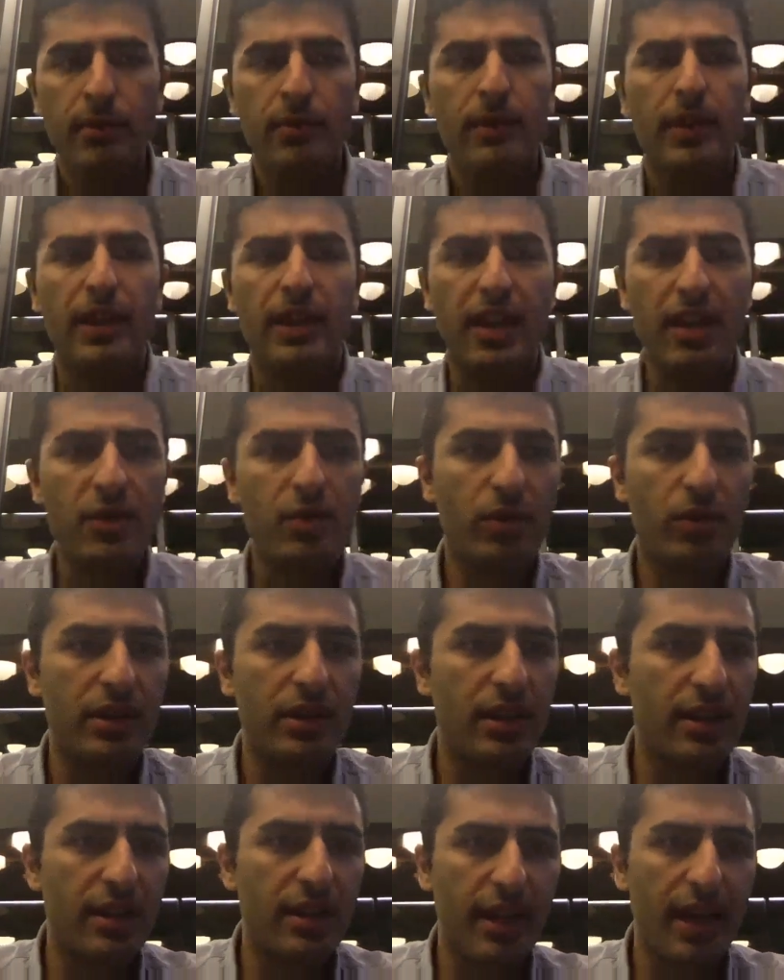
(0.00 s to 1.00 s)
The guest one
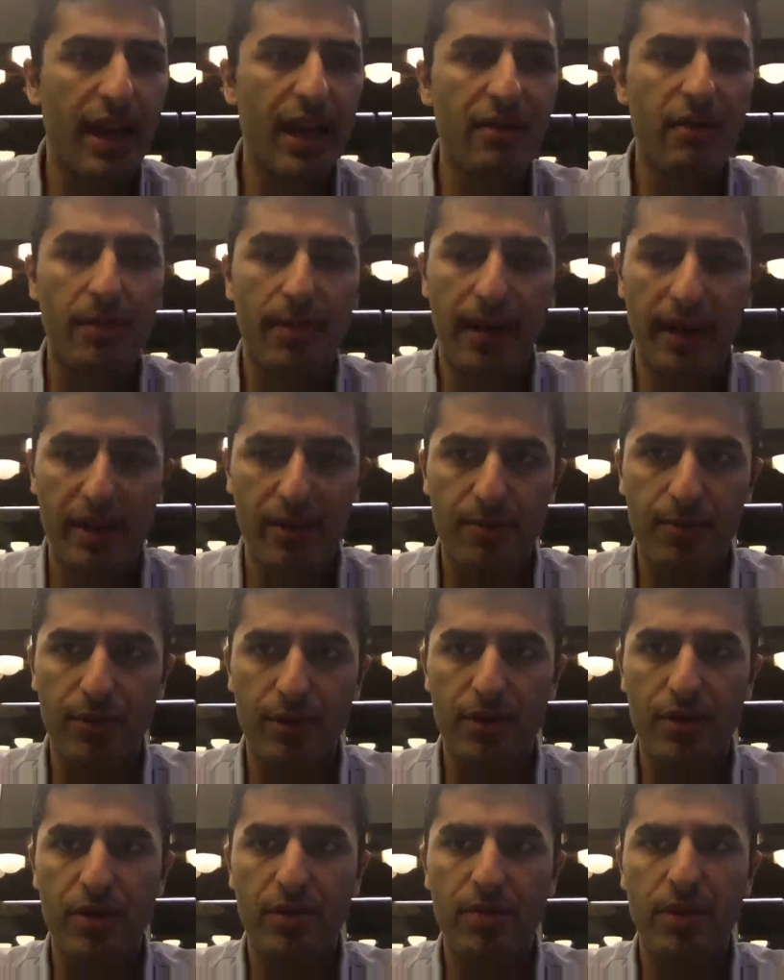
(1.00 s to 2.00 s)
didn't have a password.
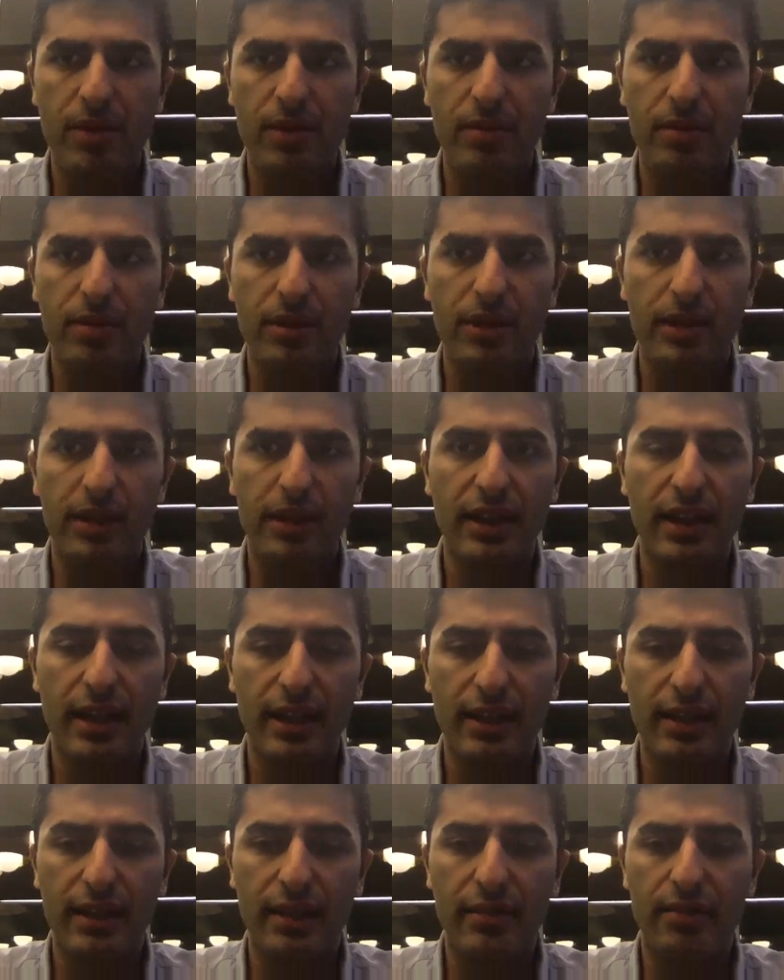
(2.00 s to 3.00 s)
You should be able to connect.